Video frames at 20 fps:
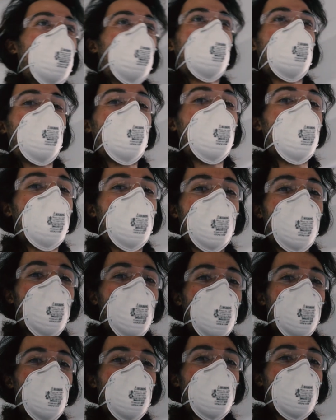the cheesy
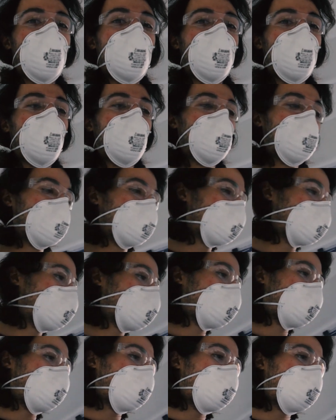shit. The like,
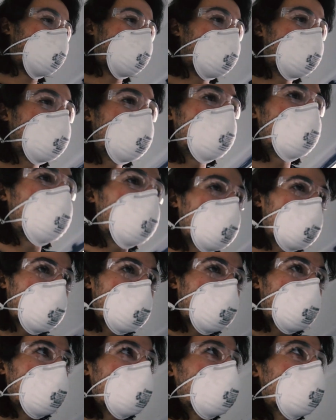subscribe, and all
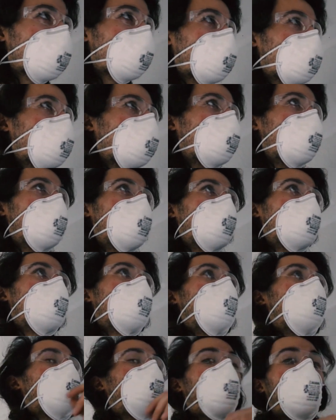that. Comment,
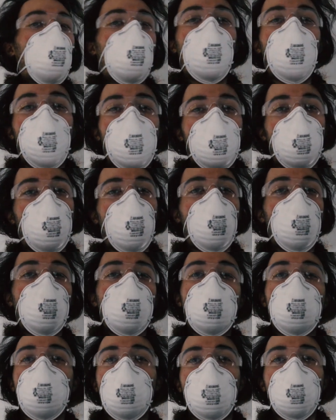engagement is
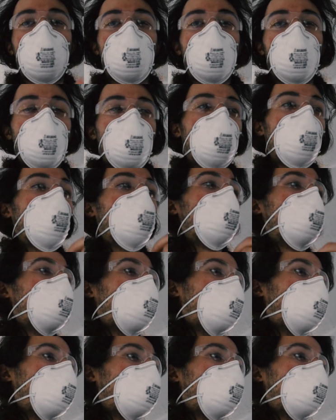nice.
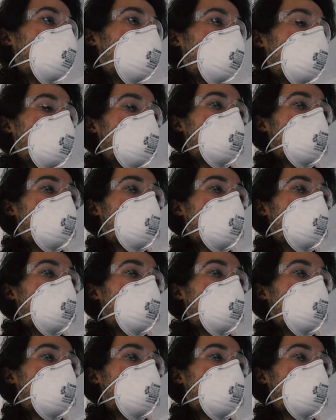Uh,